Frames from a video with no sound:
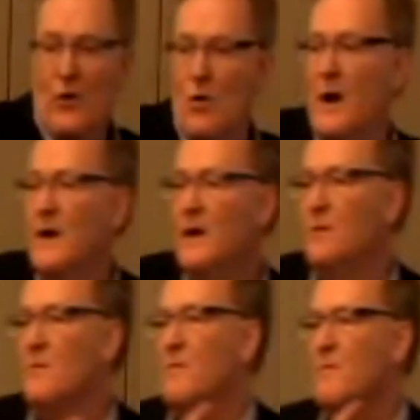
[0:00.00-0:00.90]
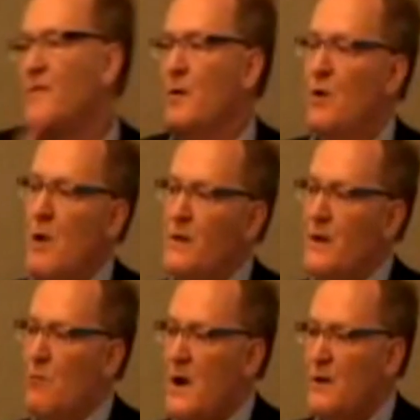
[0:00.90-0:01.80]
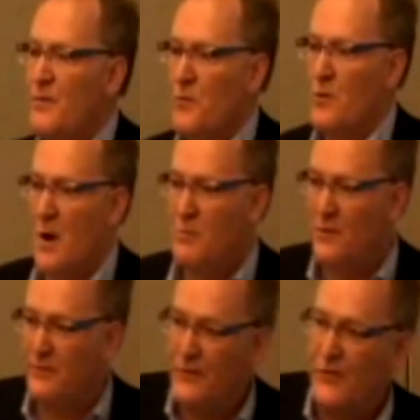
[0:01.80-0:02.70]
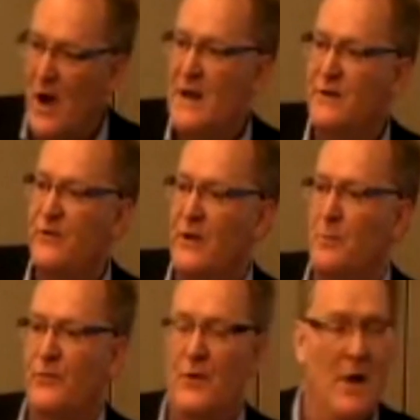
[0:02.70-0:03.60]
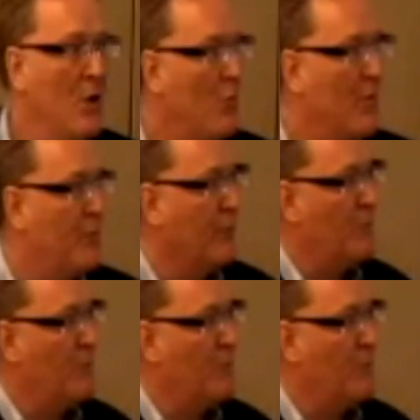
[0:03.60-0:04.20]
So I'm going to very quickly run you through a couple of design tips with